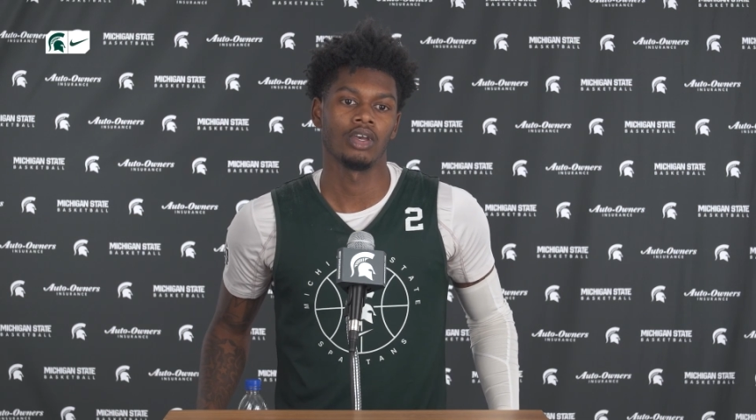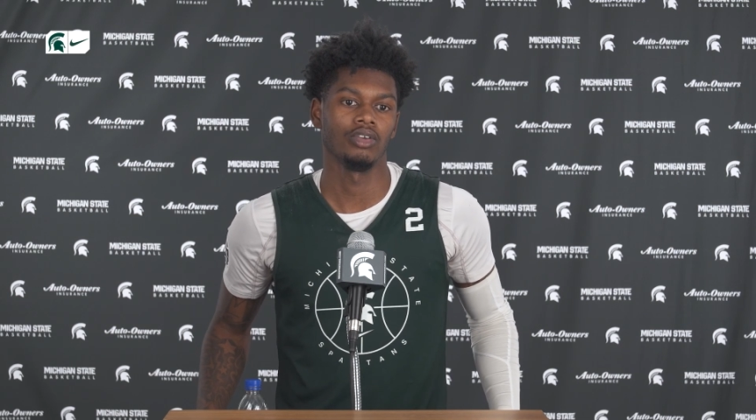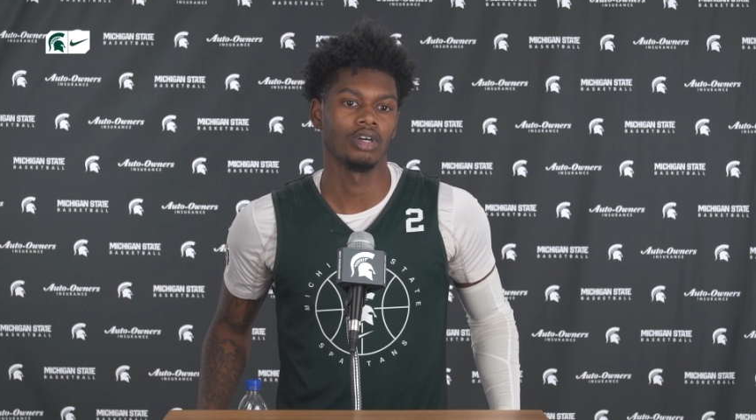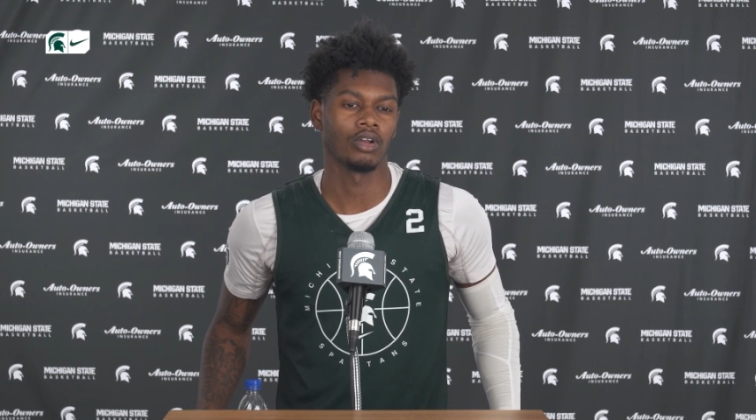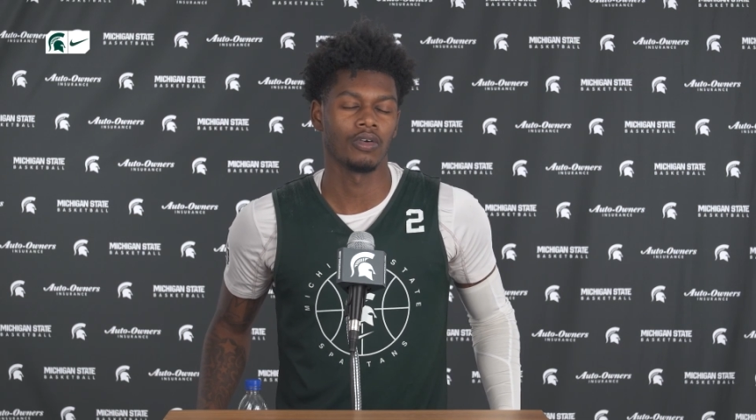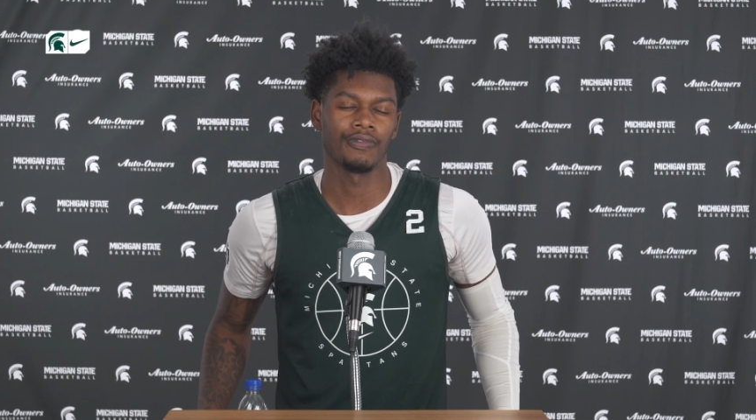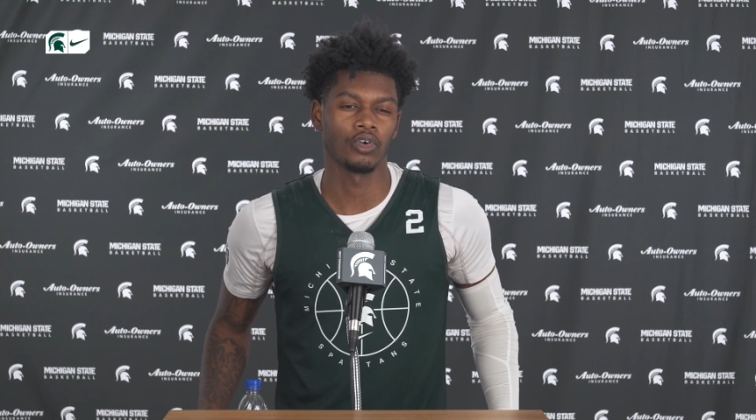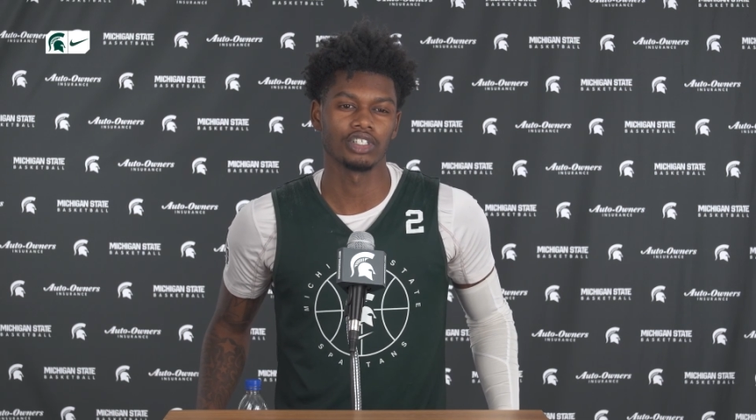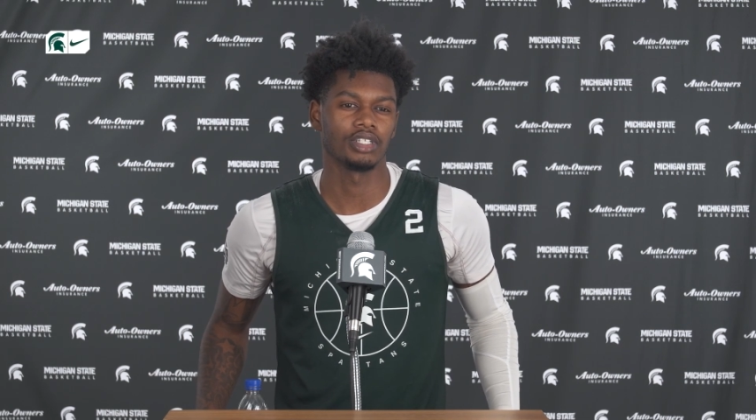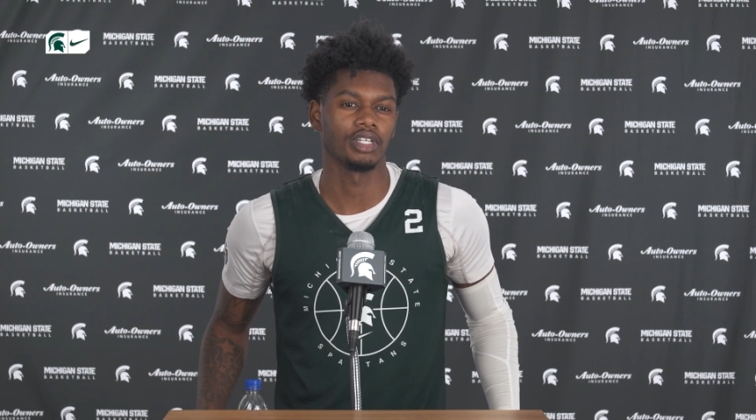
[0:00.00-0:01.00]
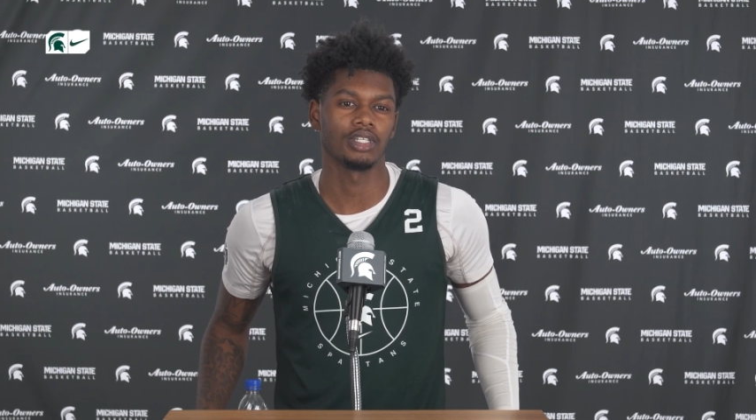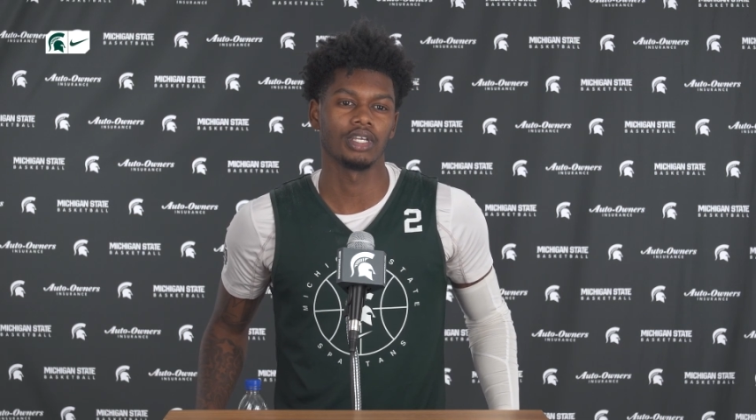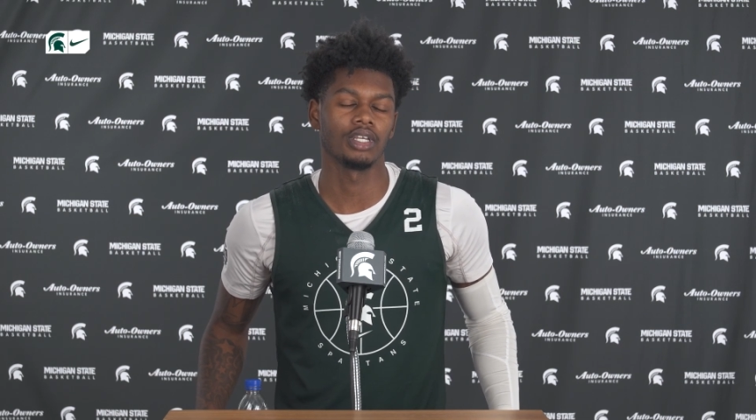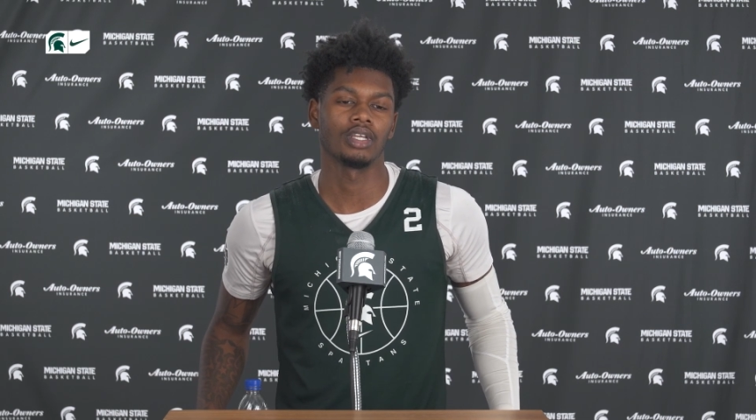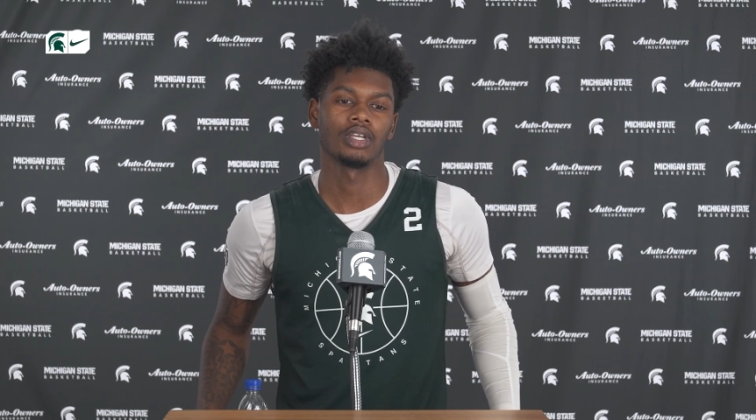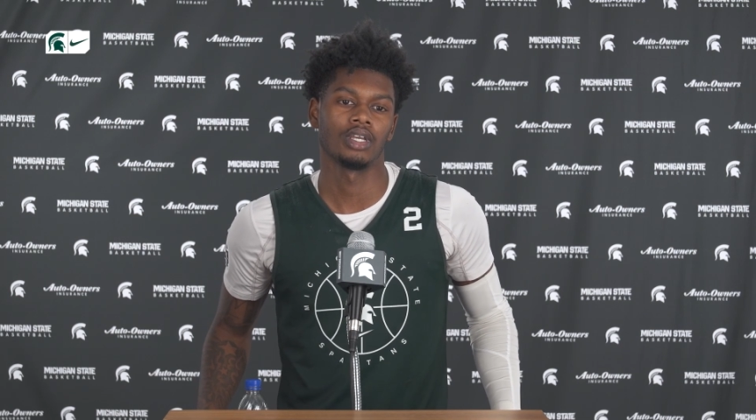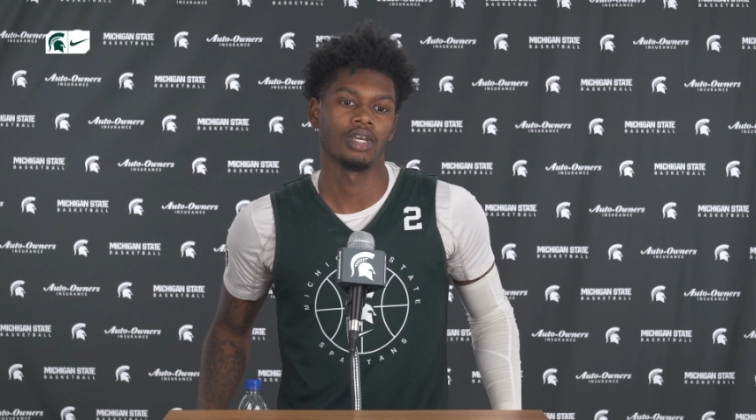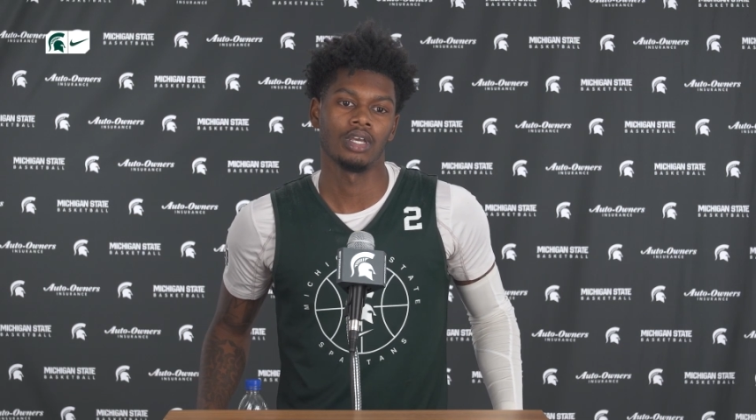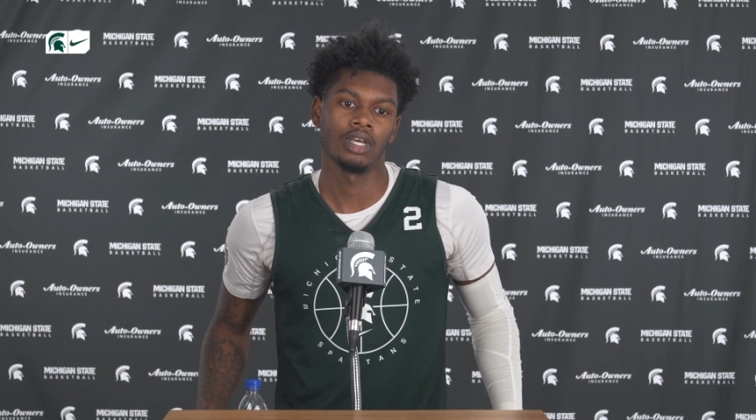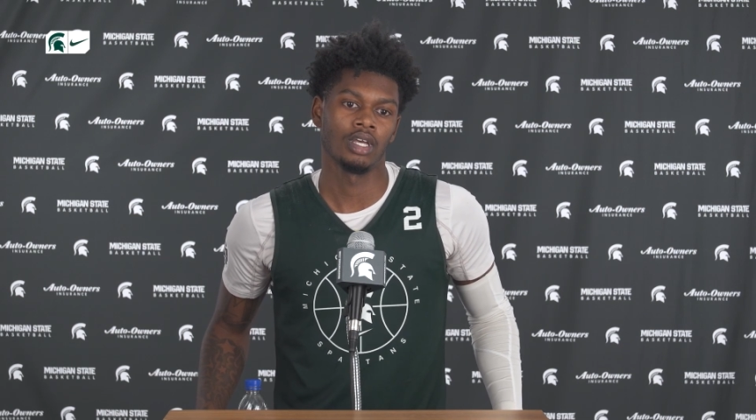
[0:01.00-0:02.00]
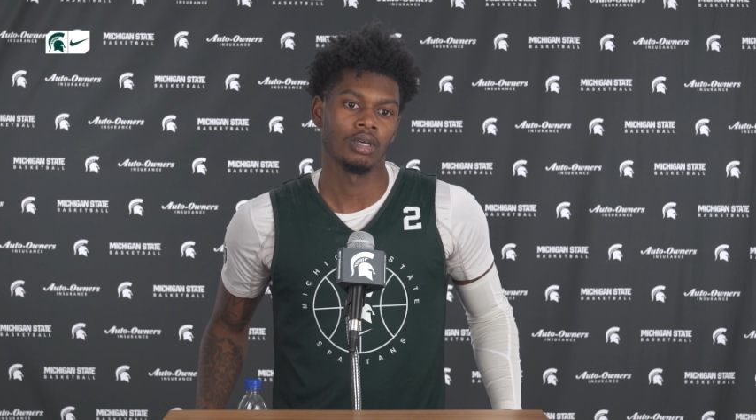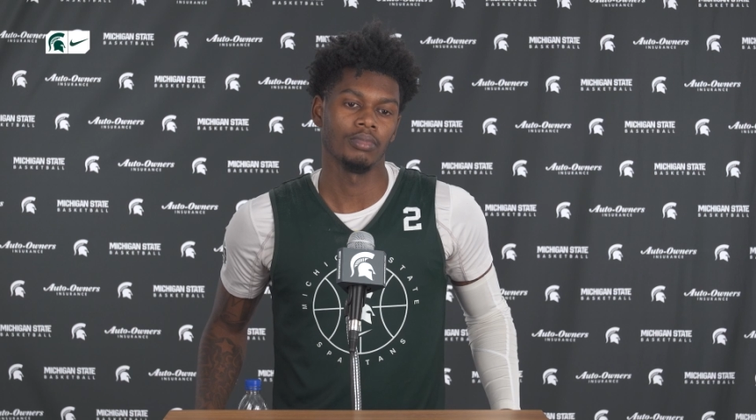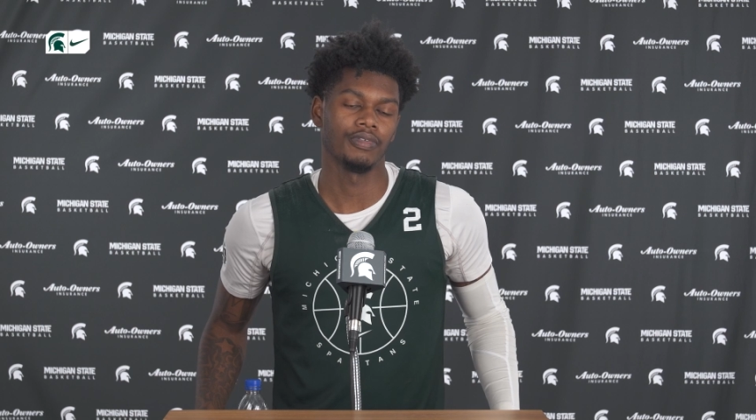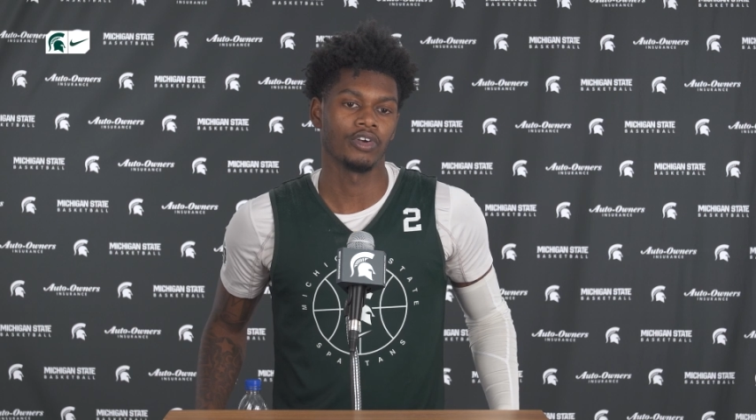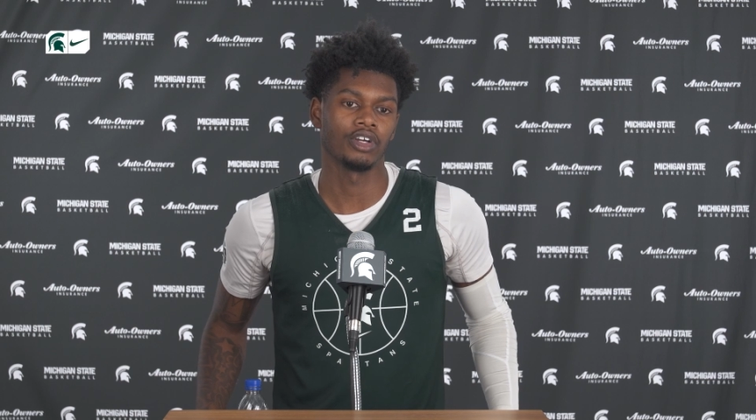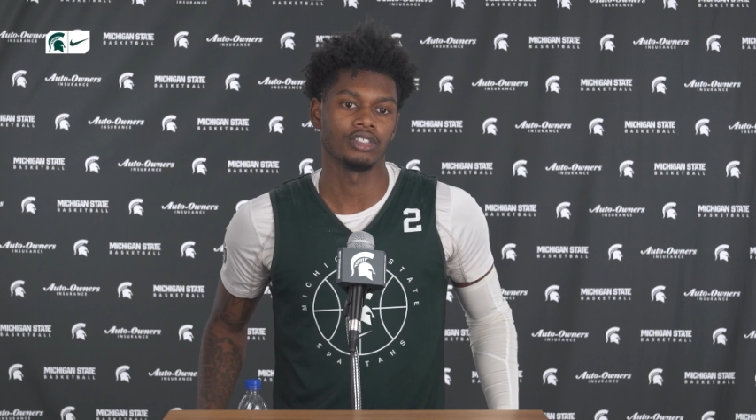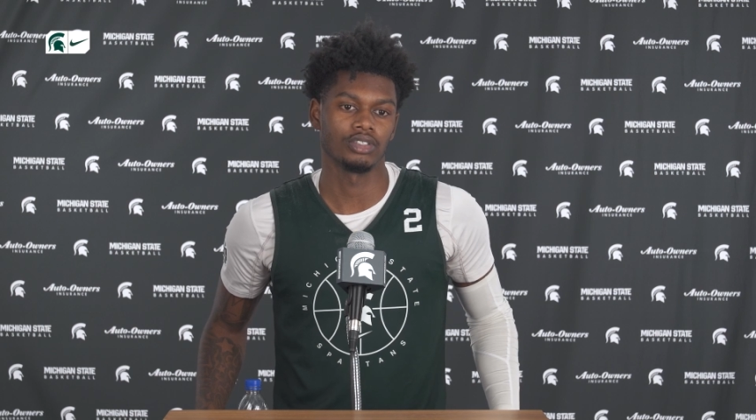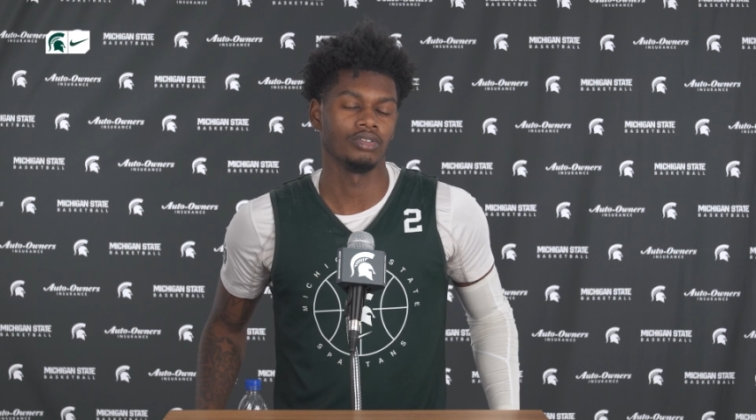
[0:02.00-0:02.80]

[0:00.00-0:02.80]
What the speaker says: You know, don't force anything. But first,